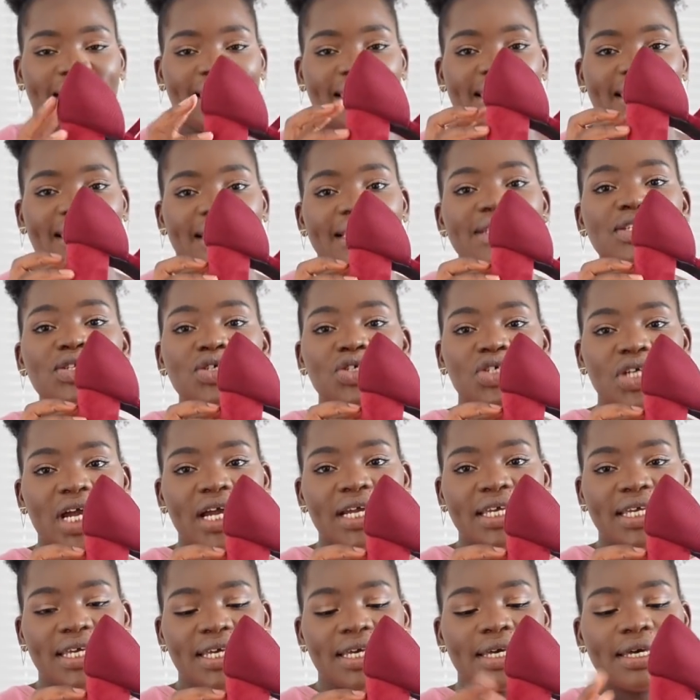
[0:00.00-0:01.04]
this
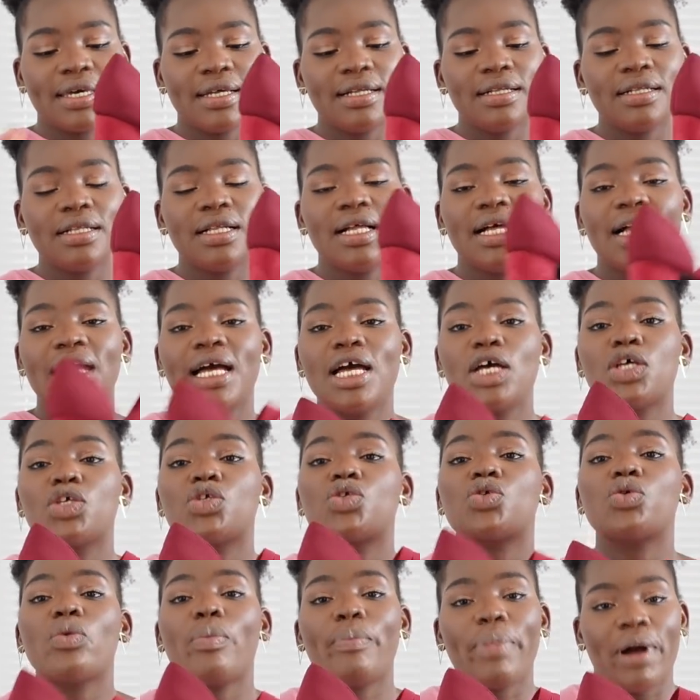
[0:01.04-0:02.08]
chunky heel,
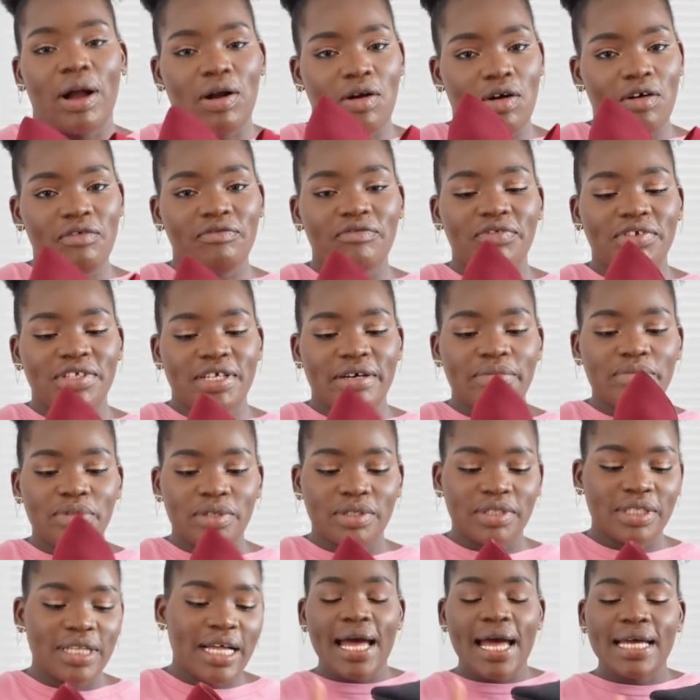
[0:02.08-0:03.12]
super
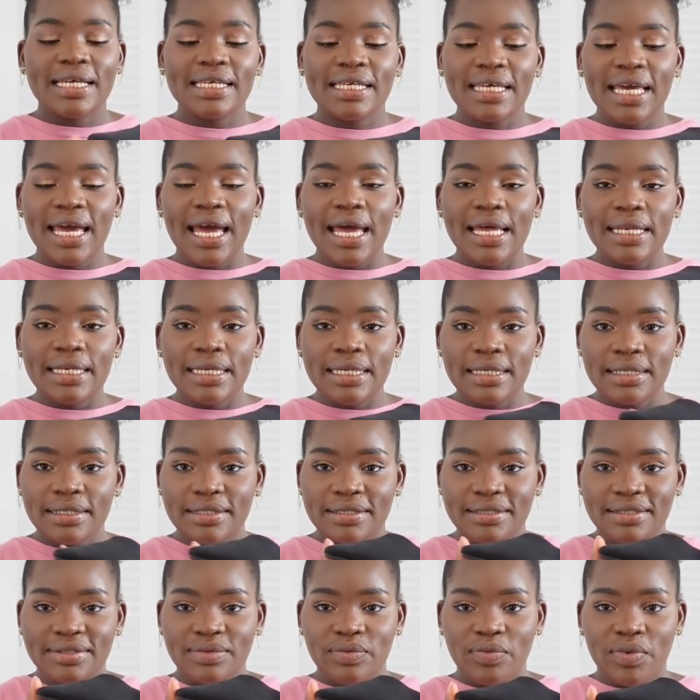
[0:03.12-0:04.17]
comfortable. Again,
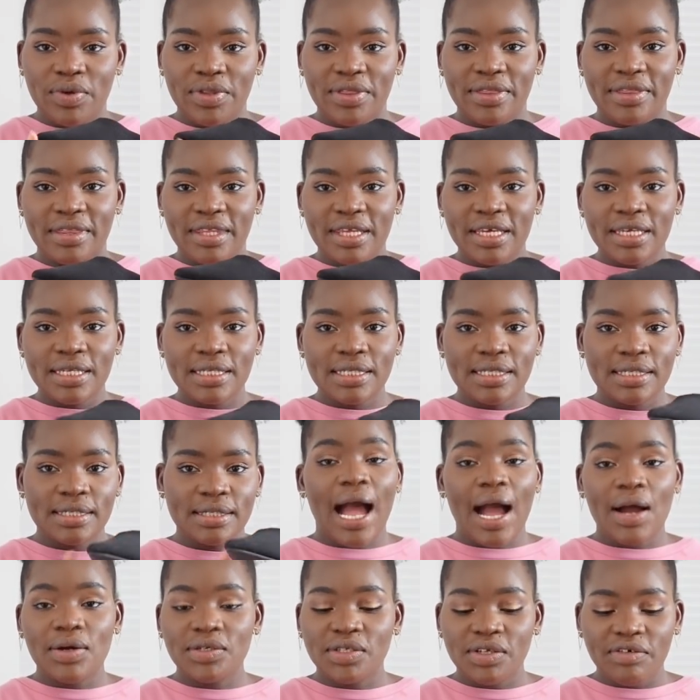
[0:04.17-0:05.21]
with this
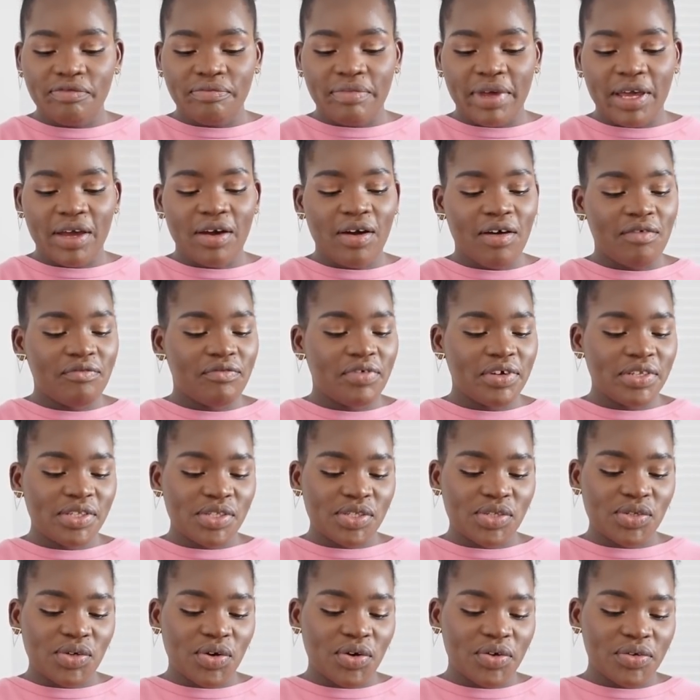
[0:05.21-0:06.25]
out of my comfort
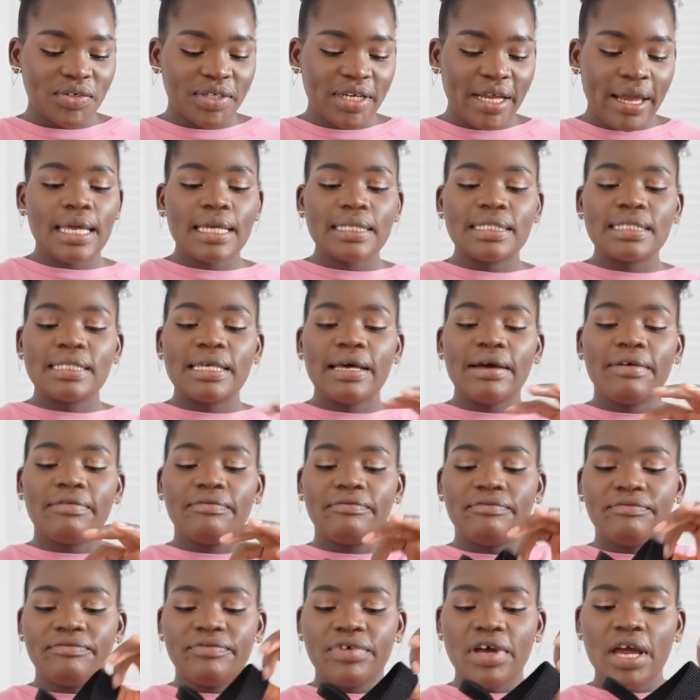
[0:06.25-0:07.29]
zone, it's
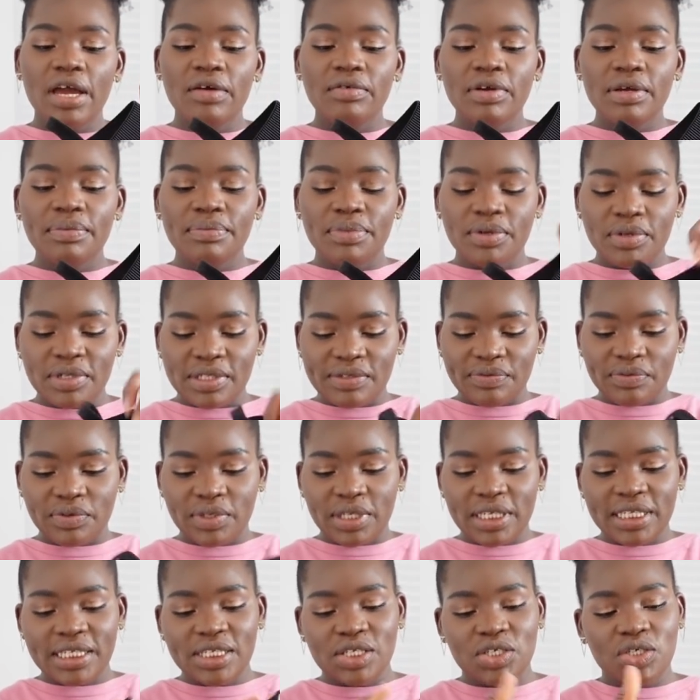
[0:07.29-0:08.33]
very beautiful.
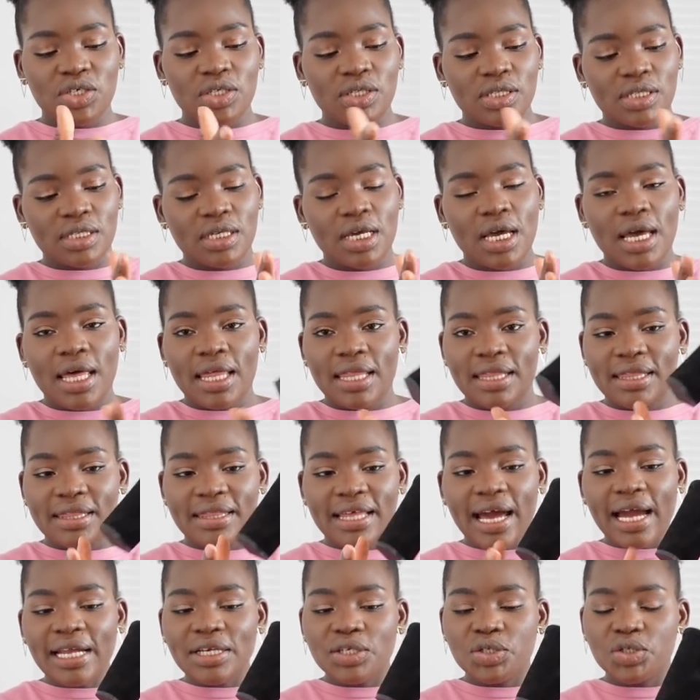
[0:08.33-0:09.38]
It's just
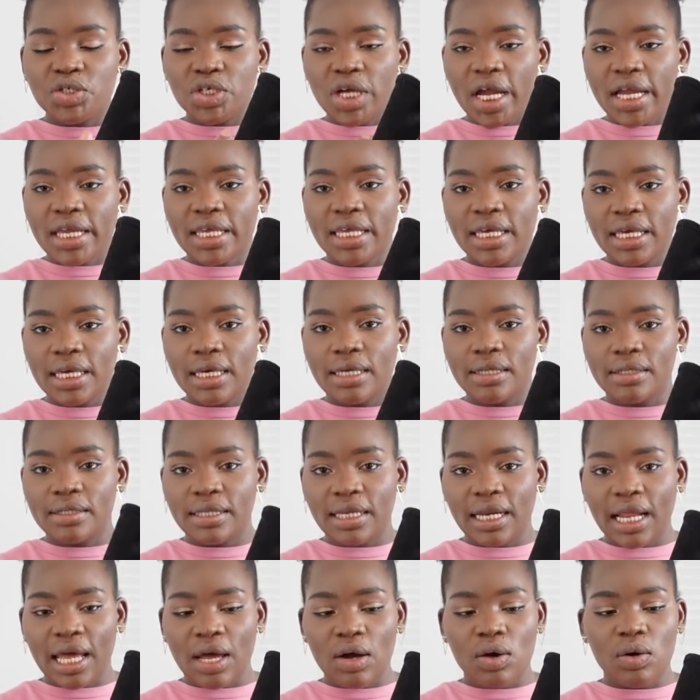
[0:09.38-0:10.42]
that chunky heel
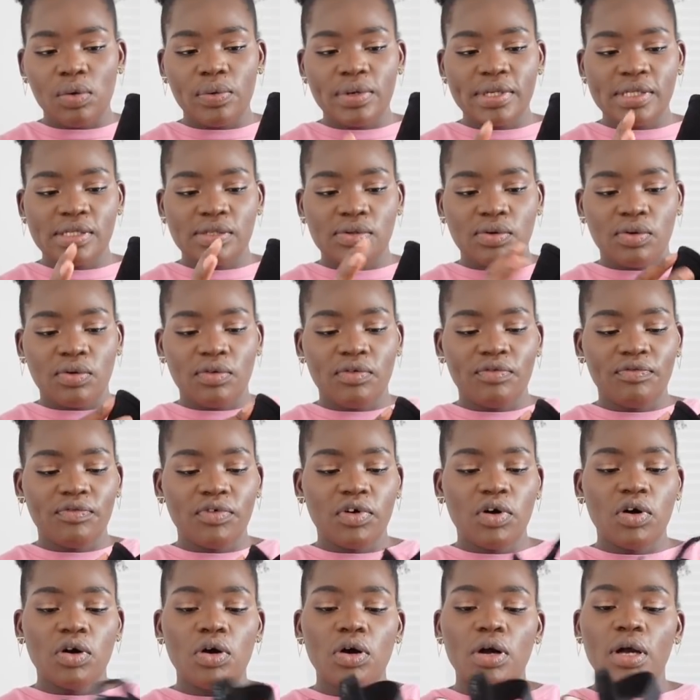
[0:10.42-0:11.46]
that I always go
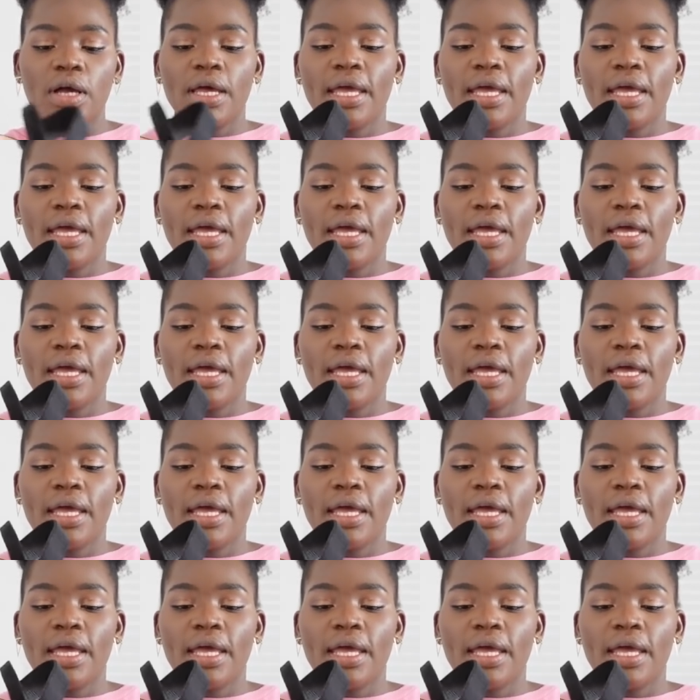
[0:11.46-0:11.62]
for,